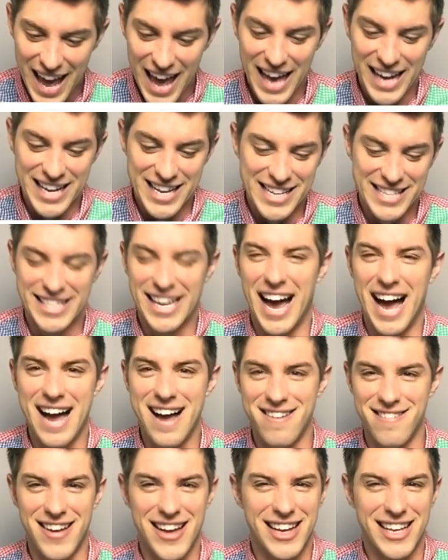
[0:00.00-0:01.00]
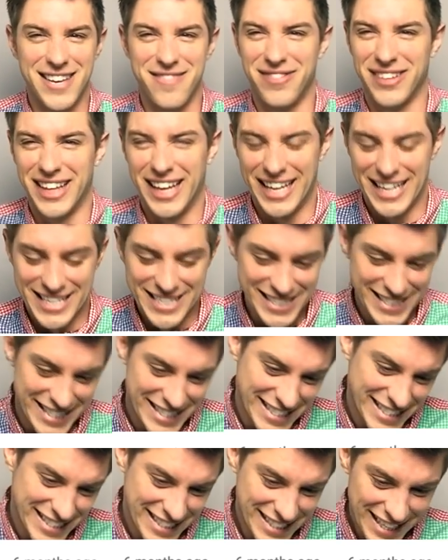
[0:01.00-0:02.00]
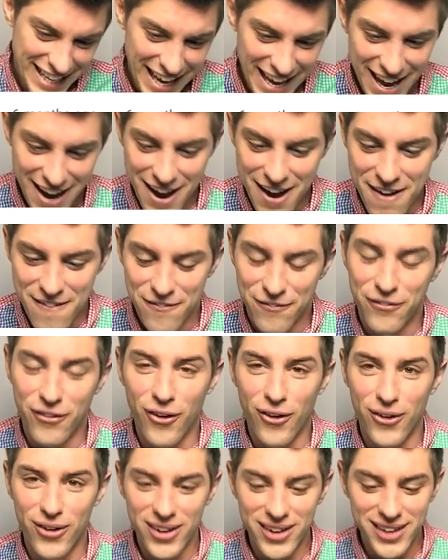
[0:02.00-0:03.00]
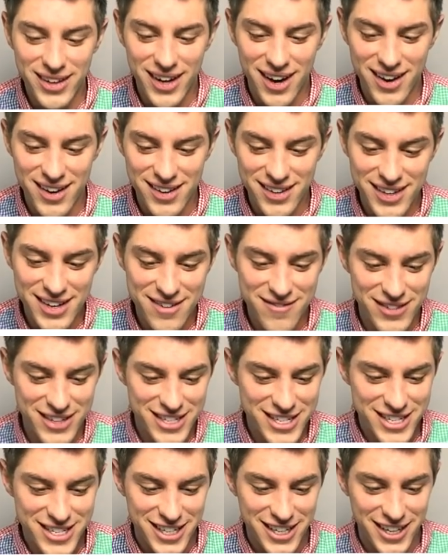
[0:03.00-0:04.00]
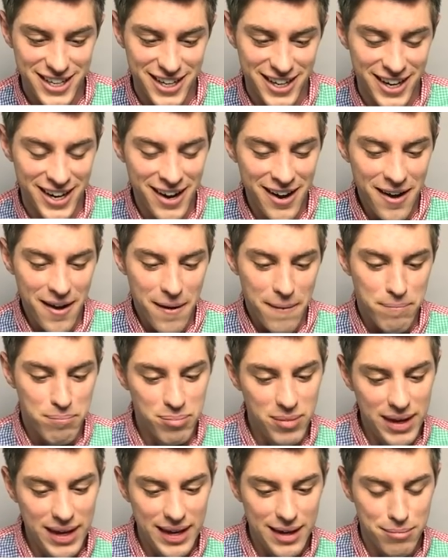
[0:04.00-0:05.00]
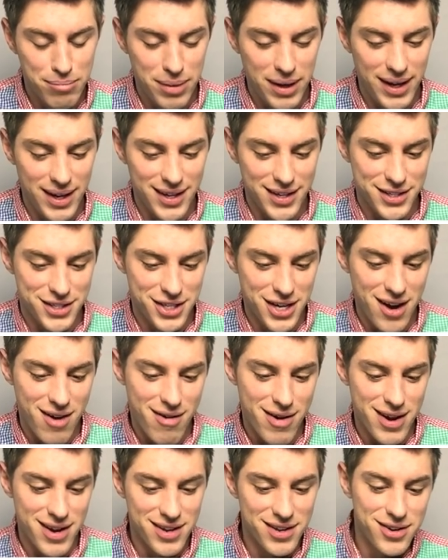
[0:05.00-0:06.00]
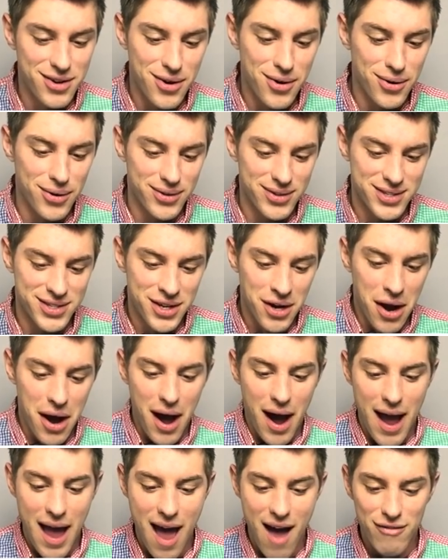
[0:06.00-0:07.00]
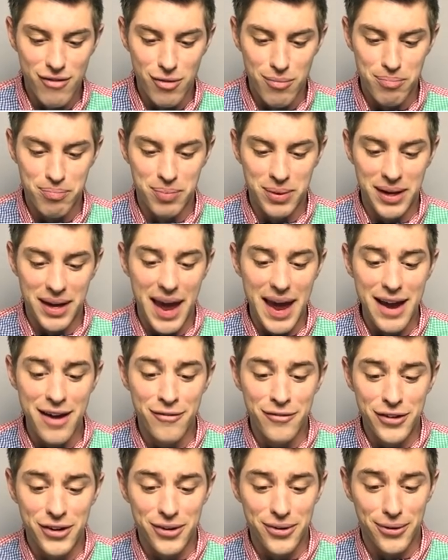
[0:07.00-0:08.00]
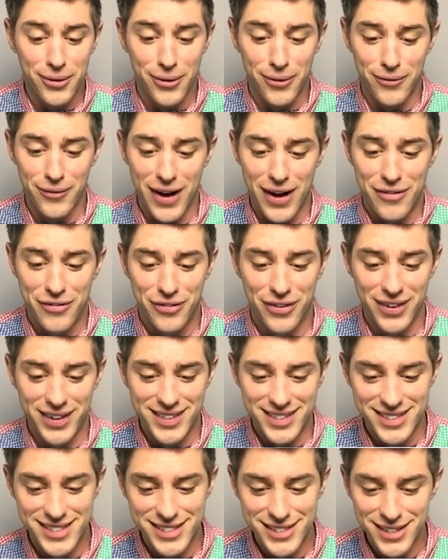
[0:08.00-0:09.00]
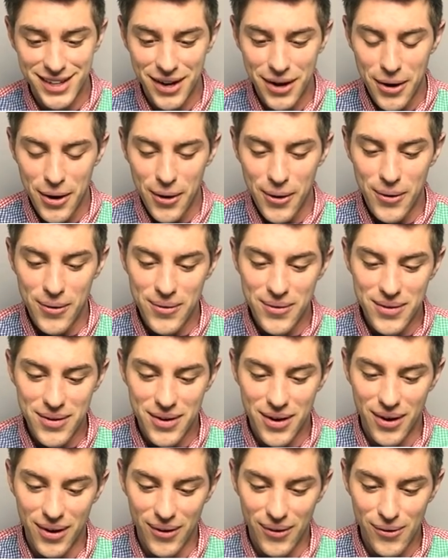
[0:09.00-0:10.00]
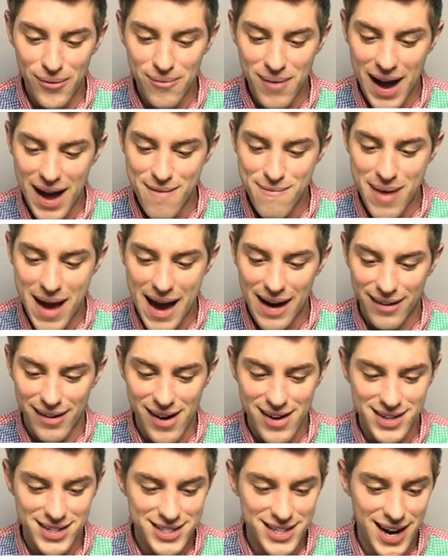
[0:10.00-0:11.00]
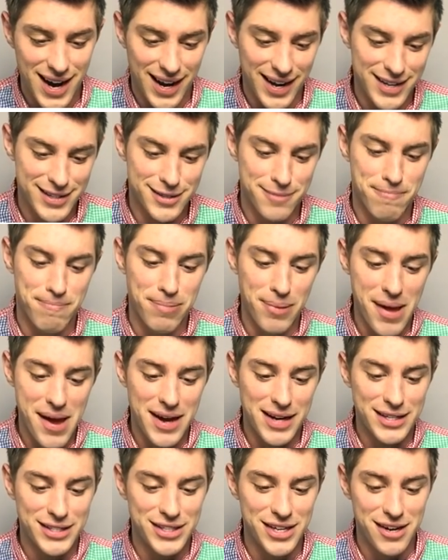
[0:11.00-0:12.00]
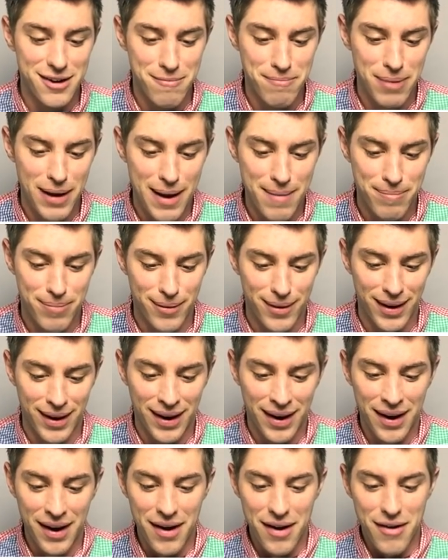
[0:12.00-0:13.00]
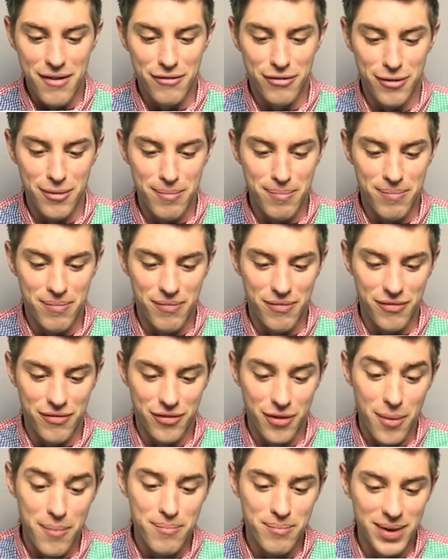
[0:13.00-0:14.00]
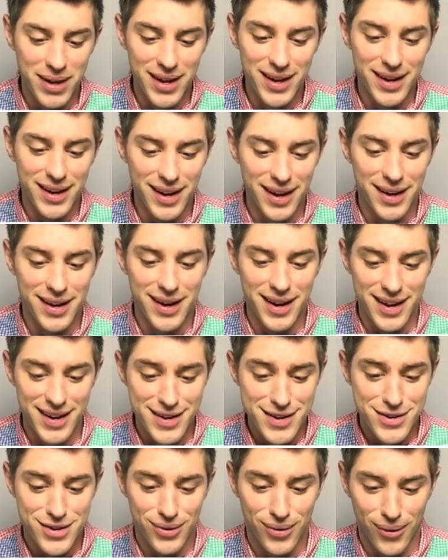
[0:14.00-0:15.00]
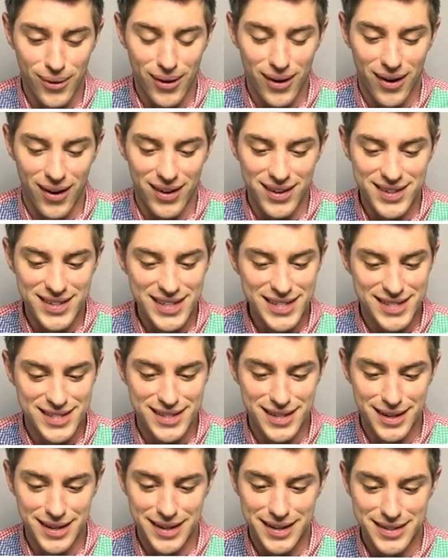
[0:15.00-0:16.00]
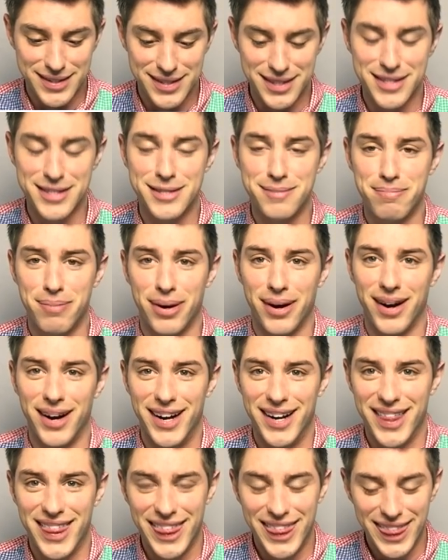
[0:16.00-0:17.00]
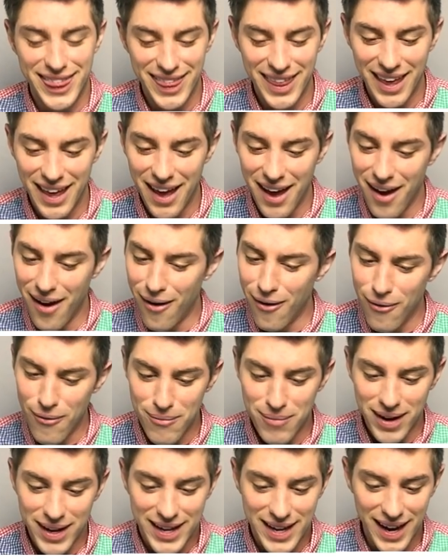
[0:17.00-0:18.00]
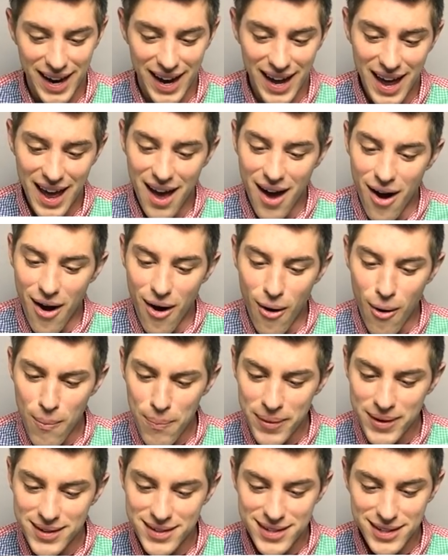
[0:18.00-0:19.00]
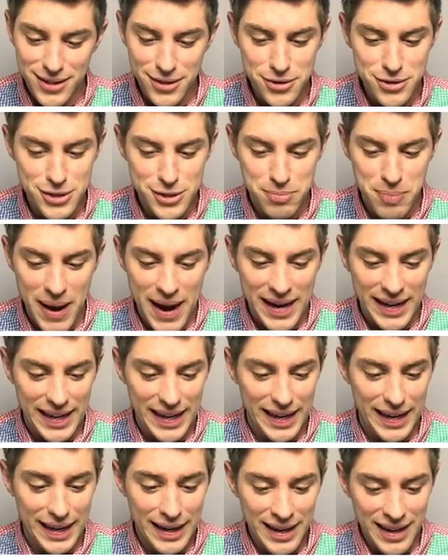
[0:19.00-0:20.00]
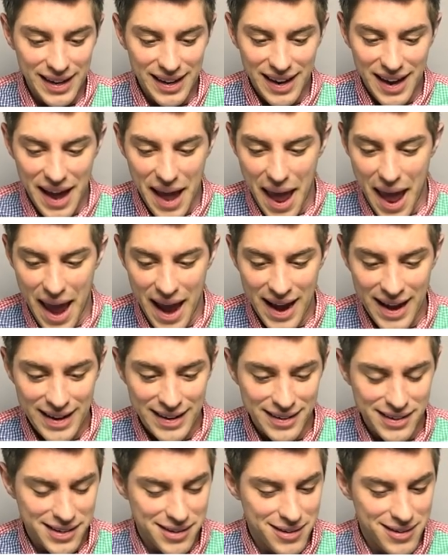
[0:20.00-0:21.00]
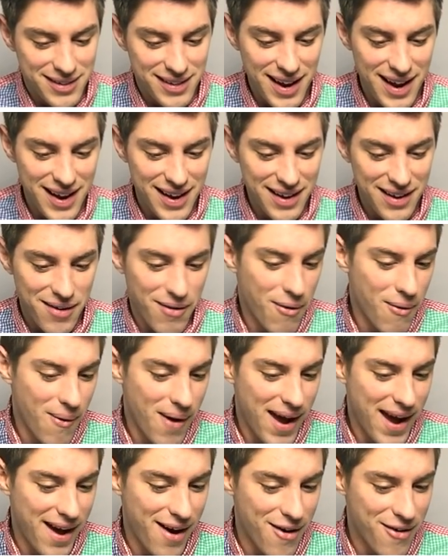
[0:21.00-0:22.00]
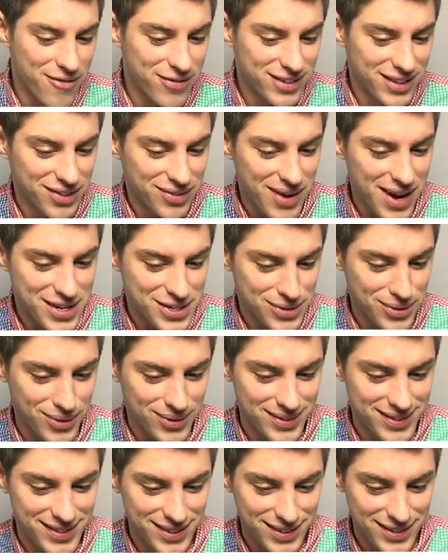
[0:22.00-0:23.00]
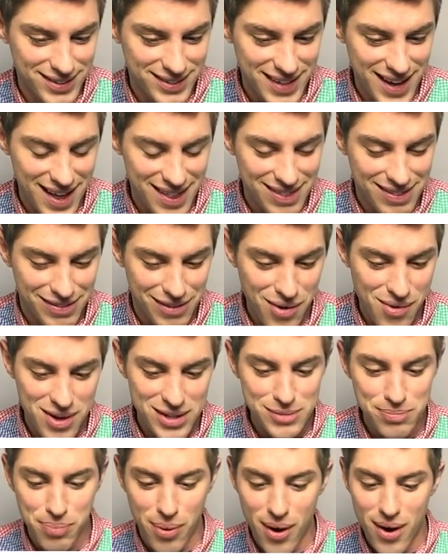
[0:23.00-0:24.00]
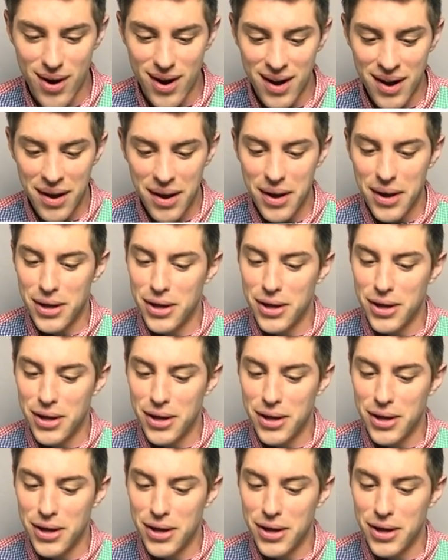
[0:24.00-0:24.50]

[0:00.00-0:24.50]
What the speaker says: Anytime, anyplace. 4, cuddly, mature. Me be Jerry Doge. I have a behavioral reference who know my background check is a blank sheet of paper from being an in-tour autistic since birth. Oh my god. Open to good spanky and taken away over threshold till death do us part.